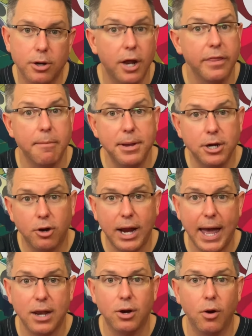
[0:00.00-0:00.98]
And on the bigger
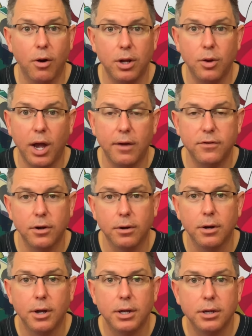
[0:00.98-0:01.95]
category, you have
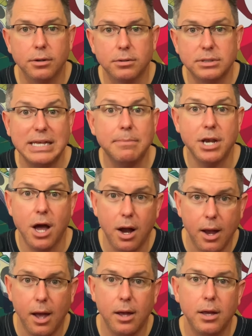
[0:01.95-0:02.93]
your demon
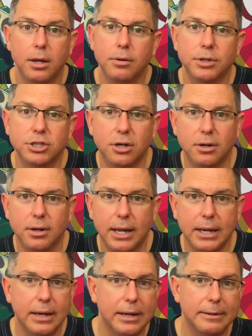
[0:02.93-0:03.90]
naga, which are
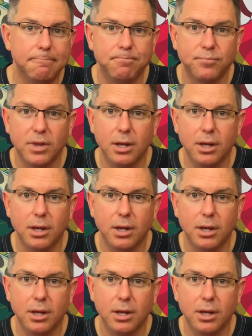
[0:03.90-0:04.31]
like a